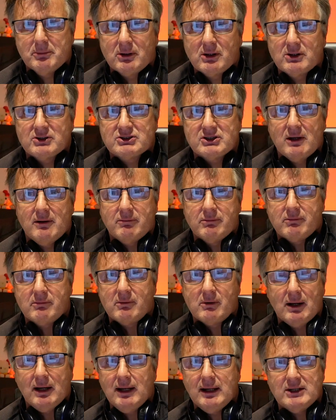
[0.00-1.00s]
Because they've
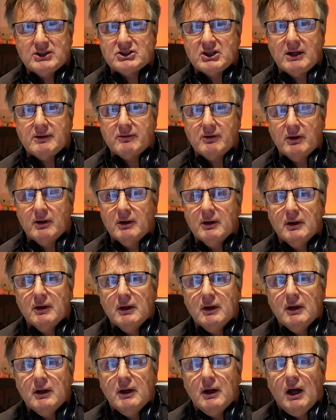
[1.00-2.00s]
clearly said
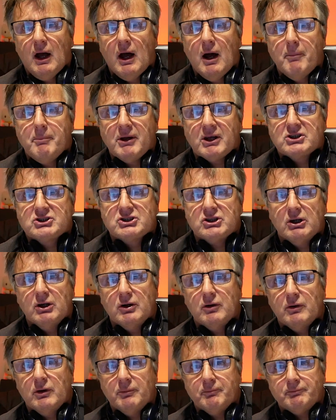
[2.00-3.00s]
that Big
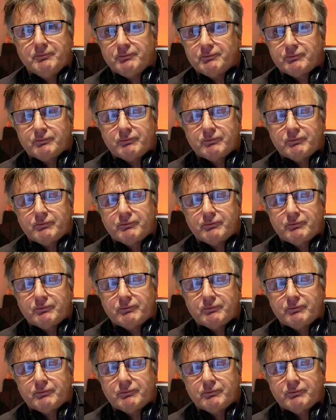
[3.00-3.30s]
Sur and